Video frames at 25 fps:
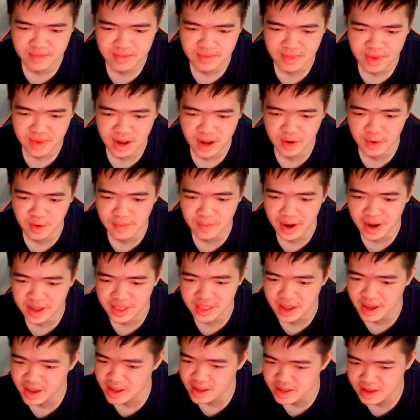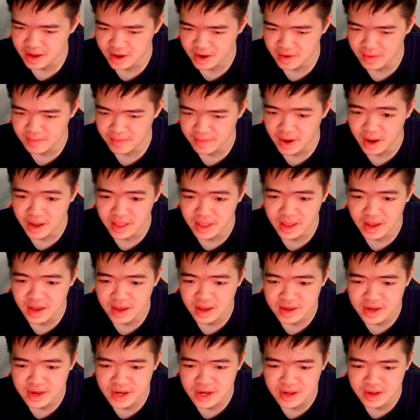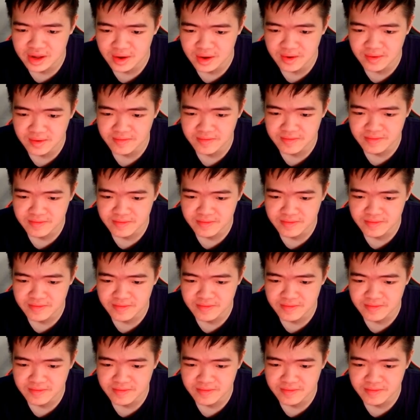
I don't buy that. I don't buy that. Nope.